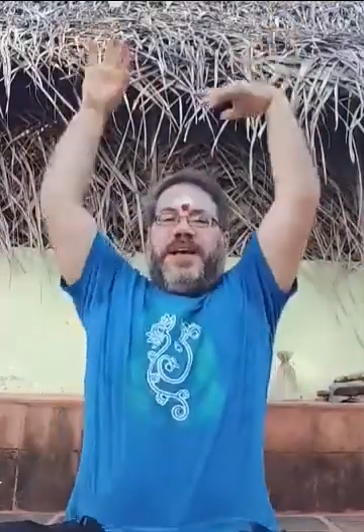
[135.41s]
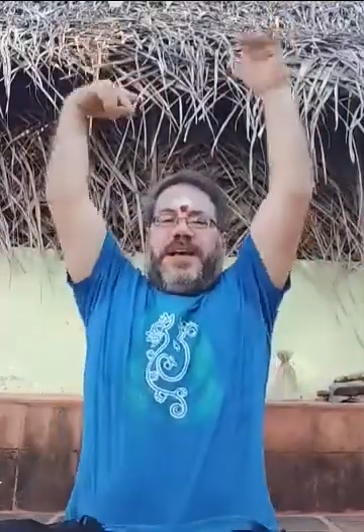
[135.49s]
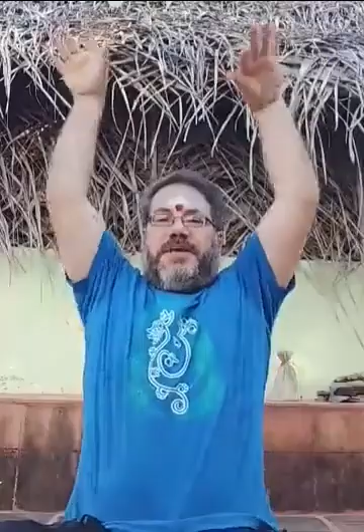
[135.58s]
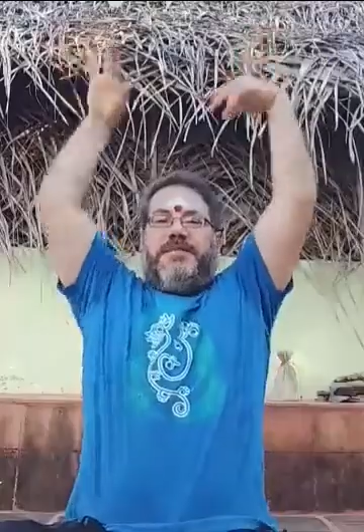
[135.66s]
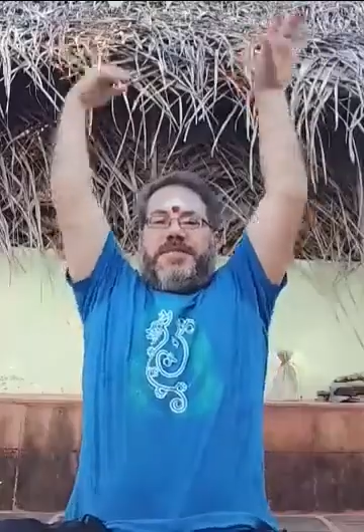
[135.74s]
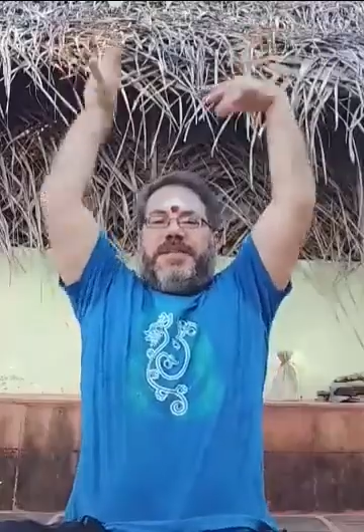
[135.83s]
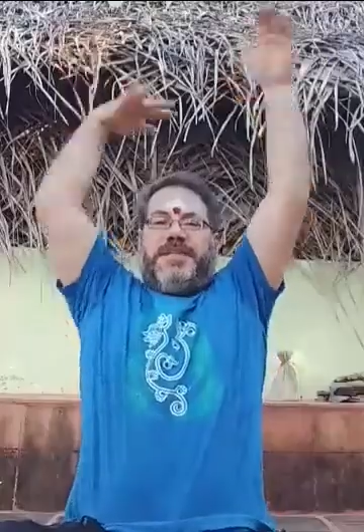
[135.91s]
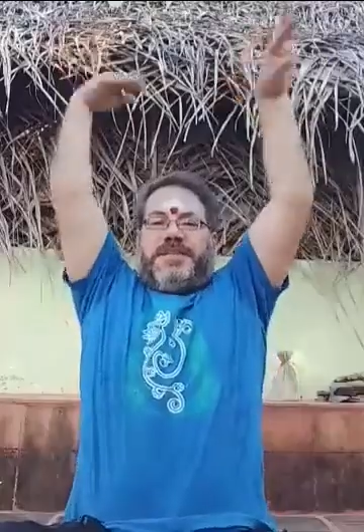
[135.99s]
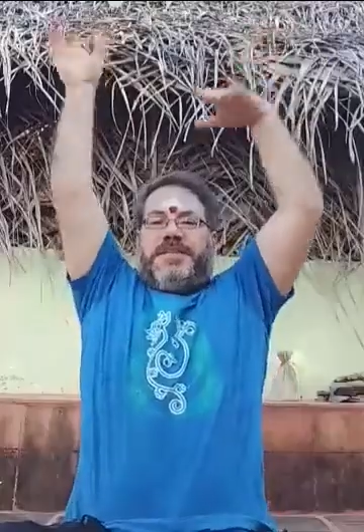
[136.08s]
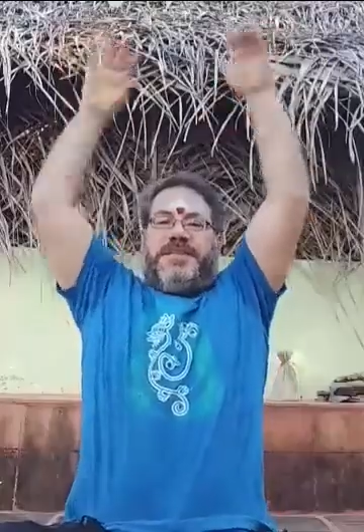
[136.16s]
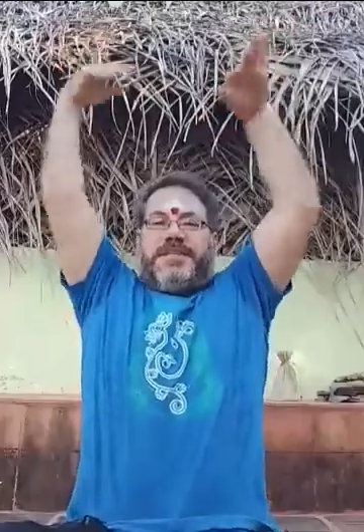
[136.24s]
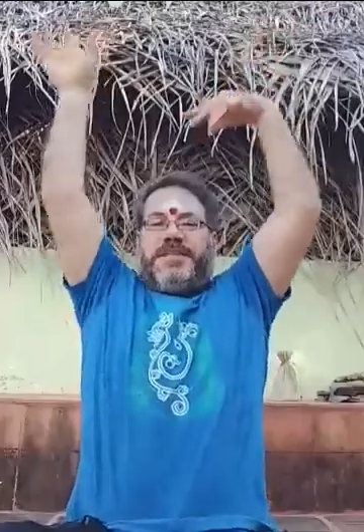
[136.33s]
Up.
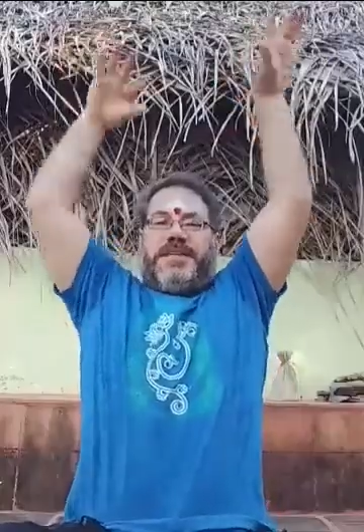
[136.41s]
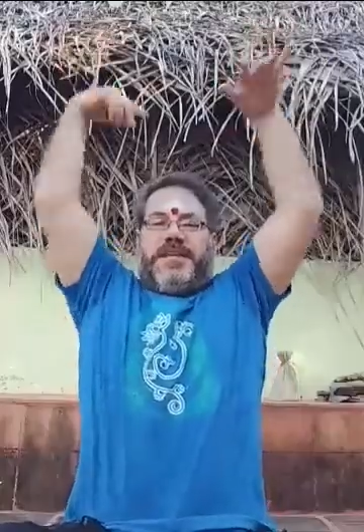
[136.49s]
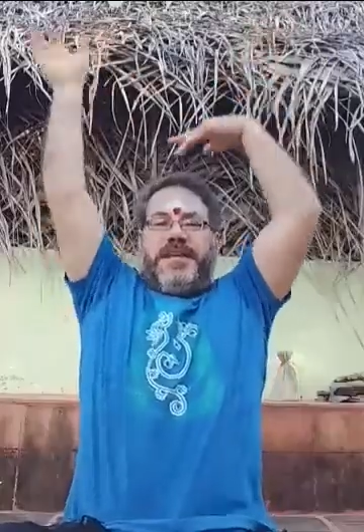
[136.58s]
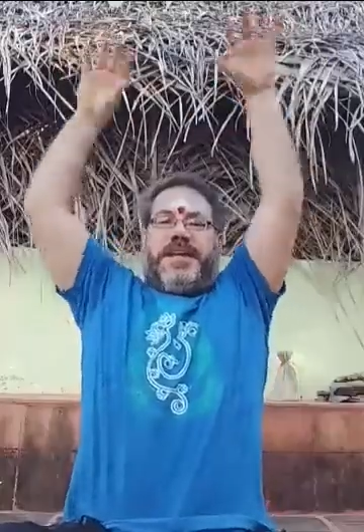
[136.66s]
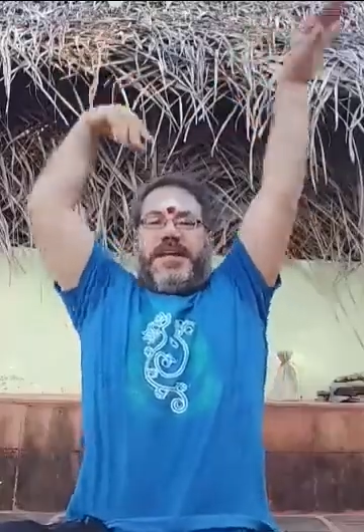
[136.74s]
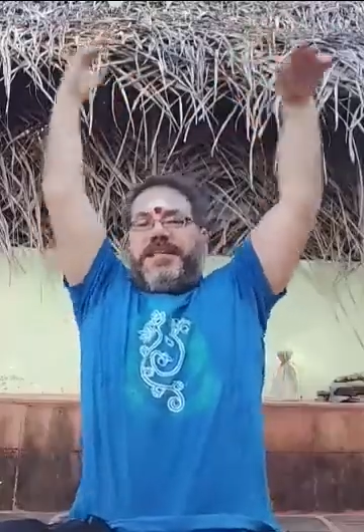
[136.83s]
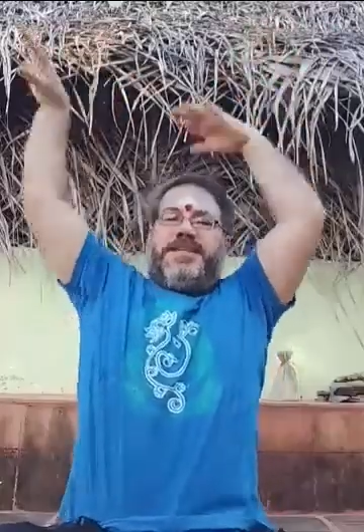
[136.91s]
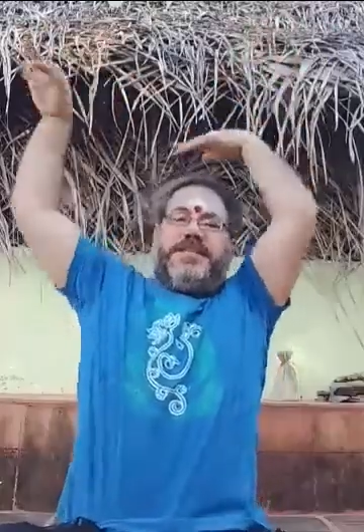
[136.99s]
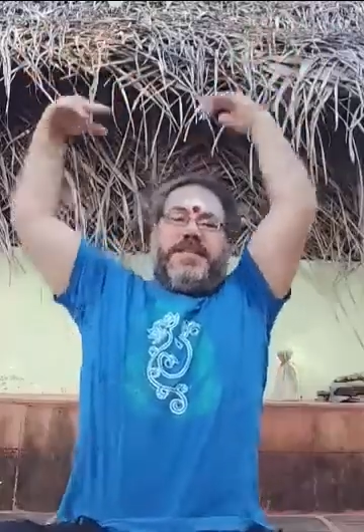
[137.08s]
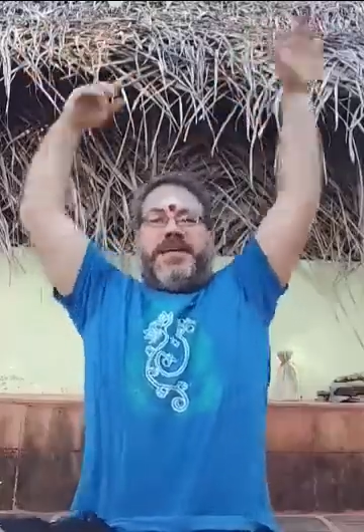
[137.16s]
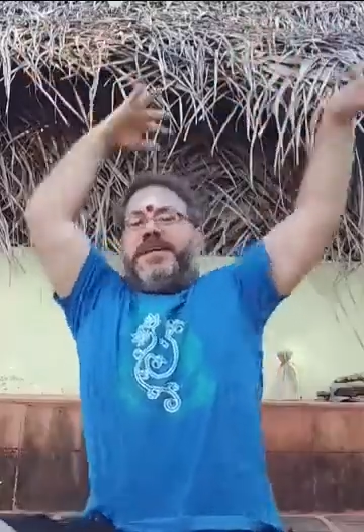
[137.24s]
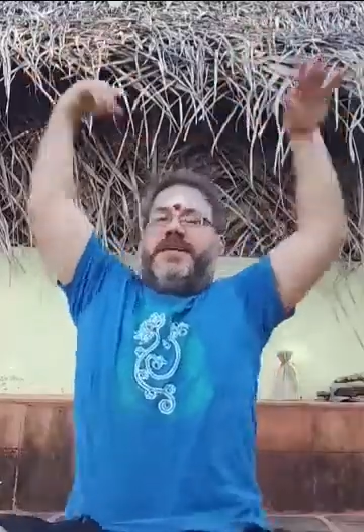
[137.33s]
Nice
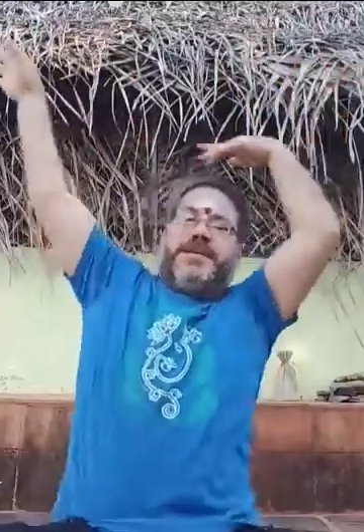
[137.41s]
shake.